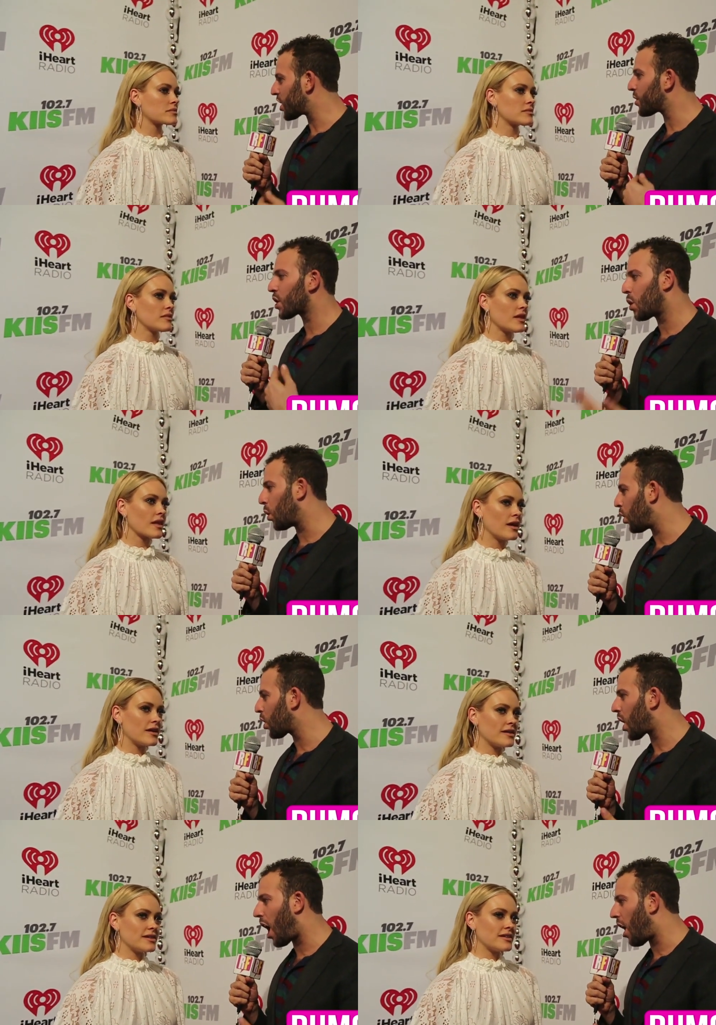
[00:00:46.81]
Speaker 1: are you the
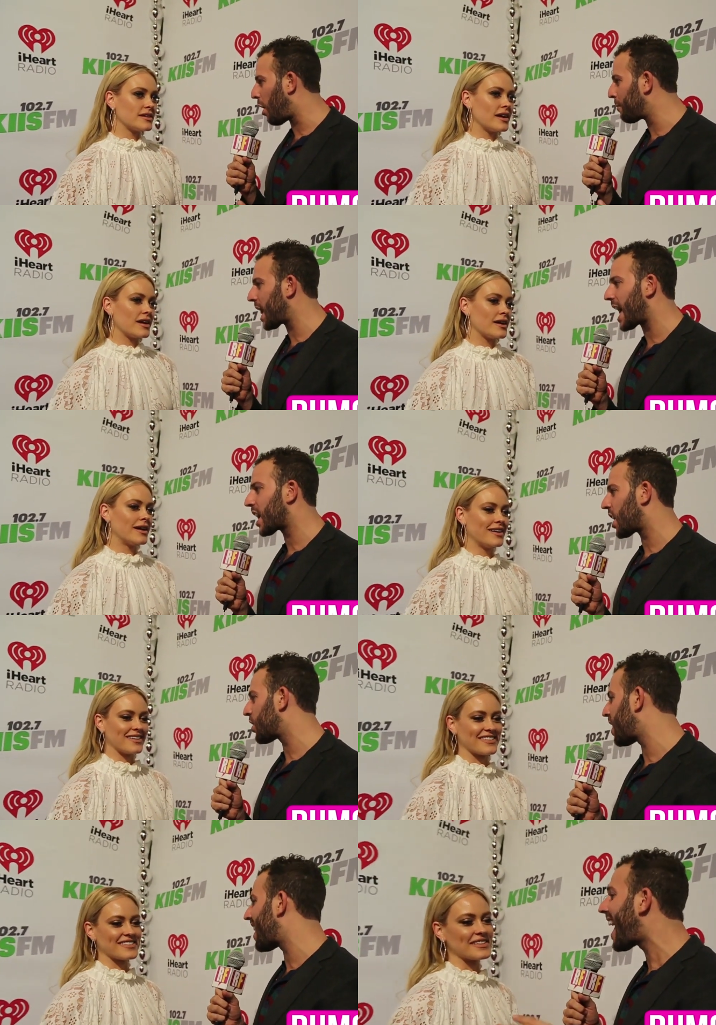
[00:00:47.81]
cool, calm? Like,
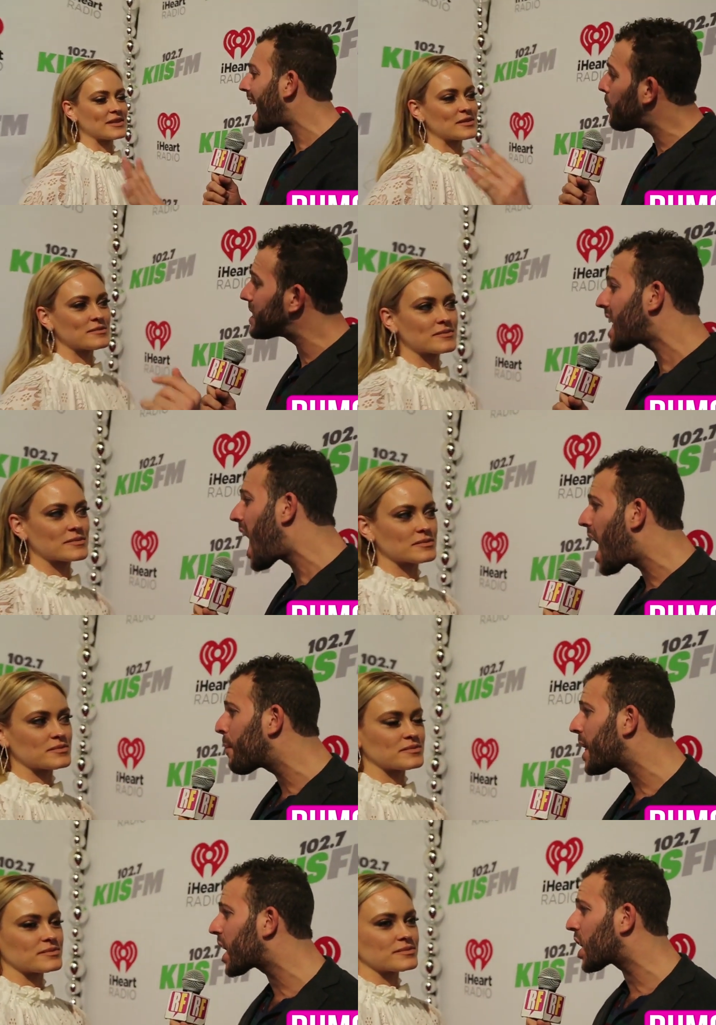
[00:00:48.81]
are you like, hey, what's
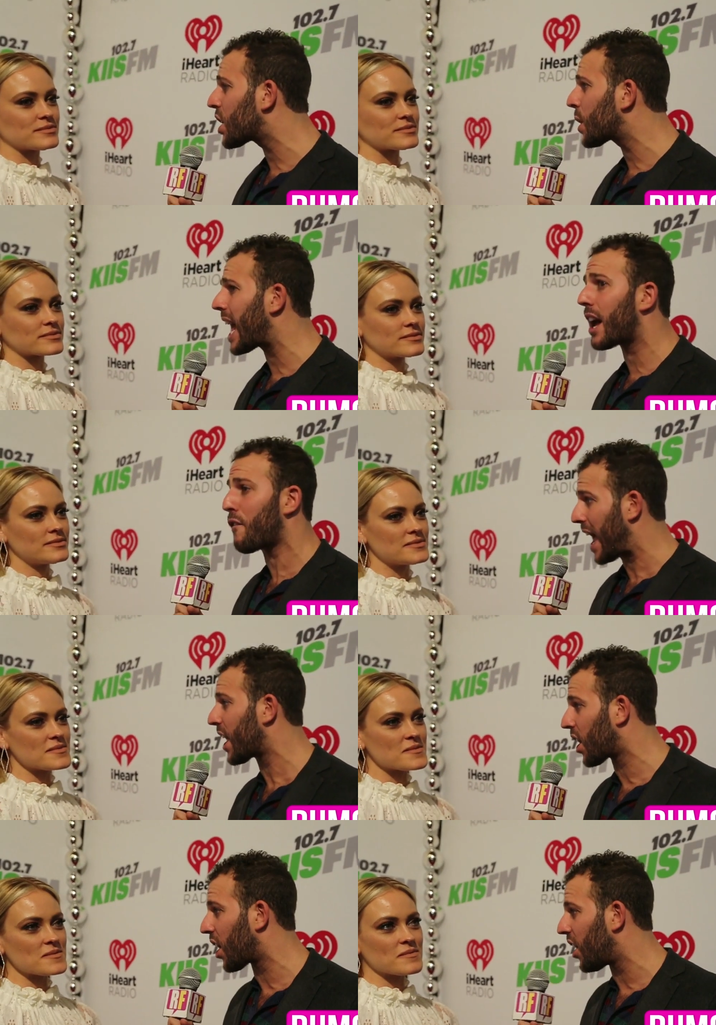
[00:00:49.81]
up? Like, are you like a
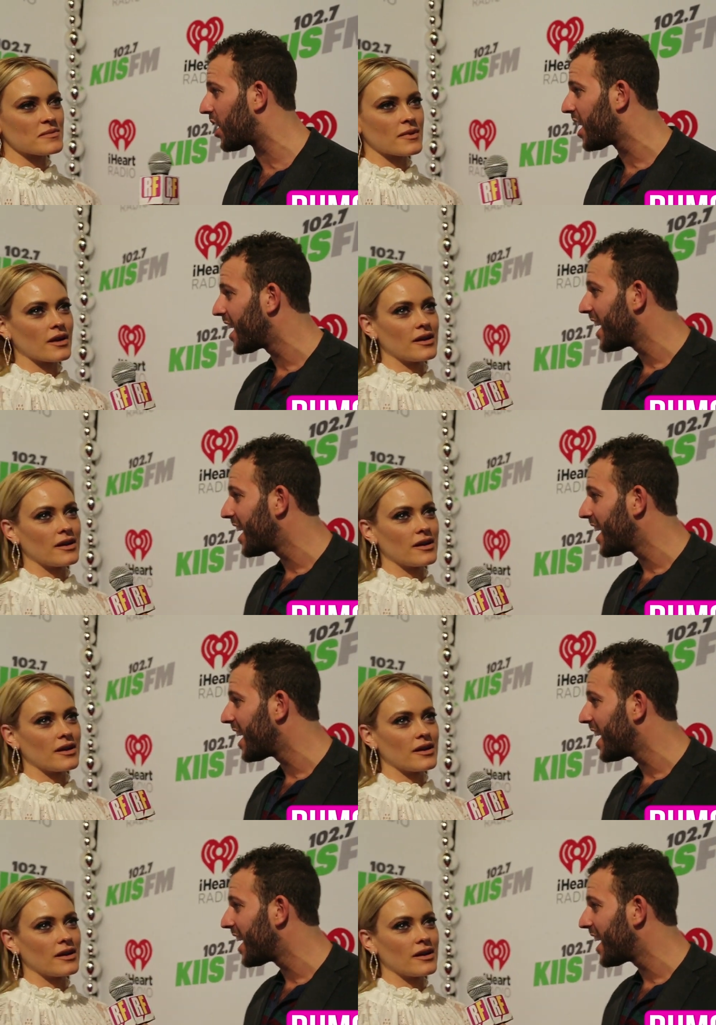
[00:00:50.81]
fangirl?